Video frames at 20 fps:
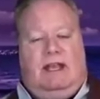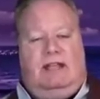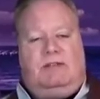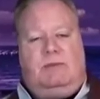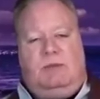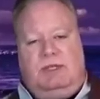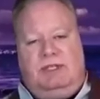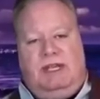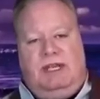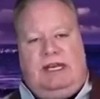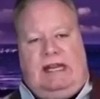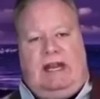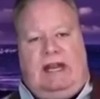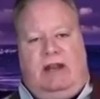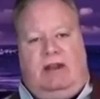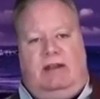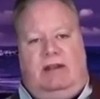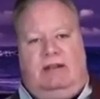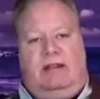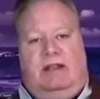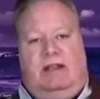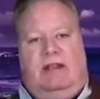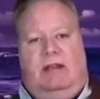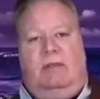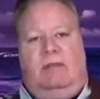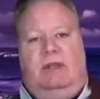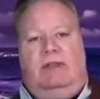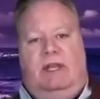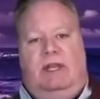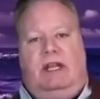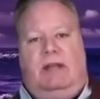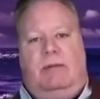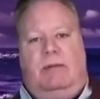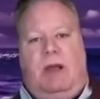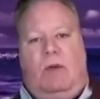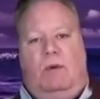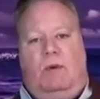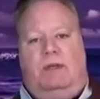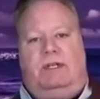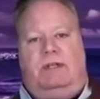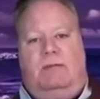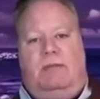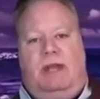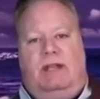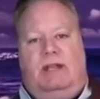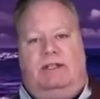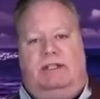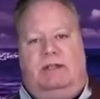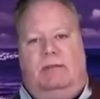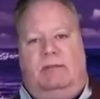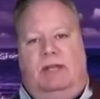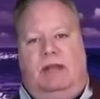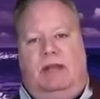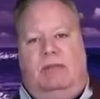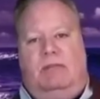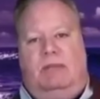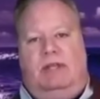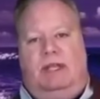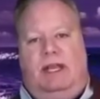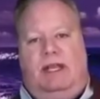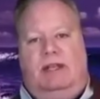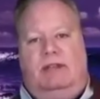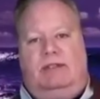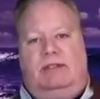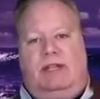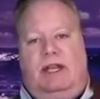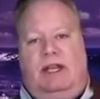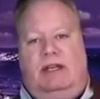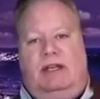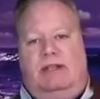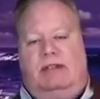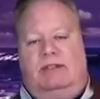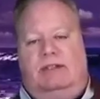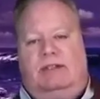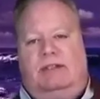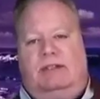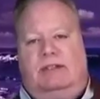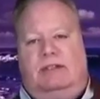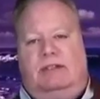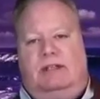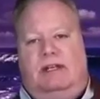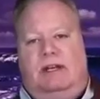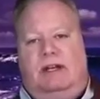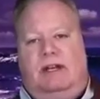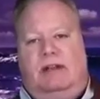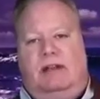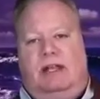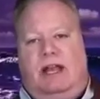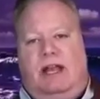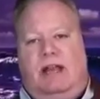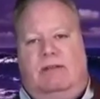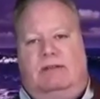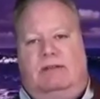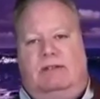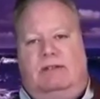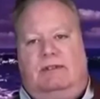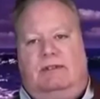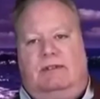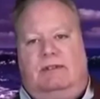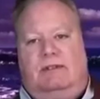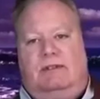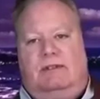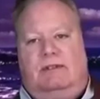As we sit here and we think about what demands are being placed on us in our lives,